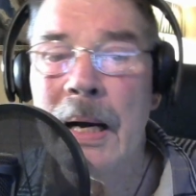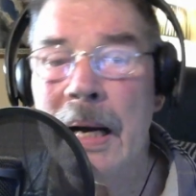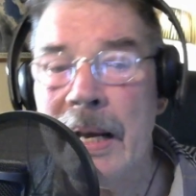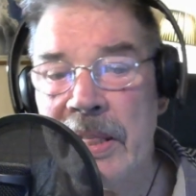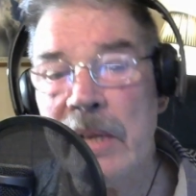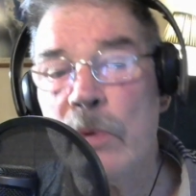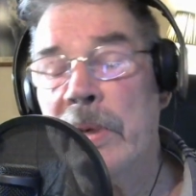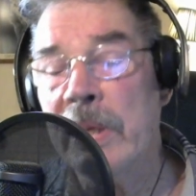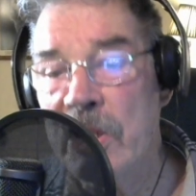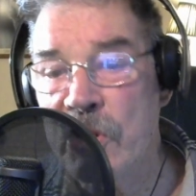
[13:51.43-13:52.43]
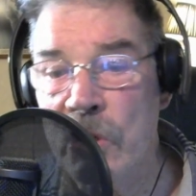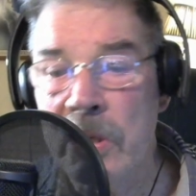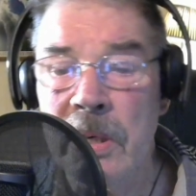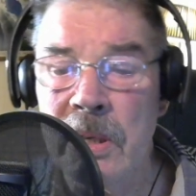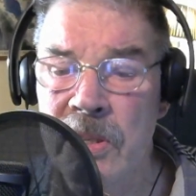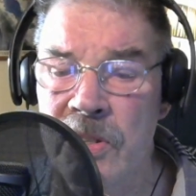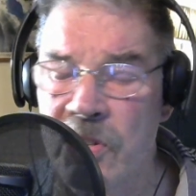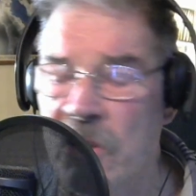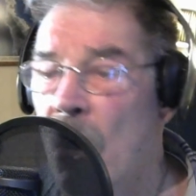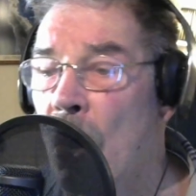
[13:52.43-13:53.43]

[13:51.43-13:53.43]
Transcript: I think religions,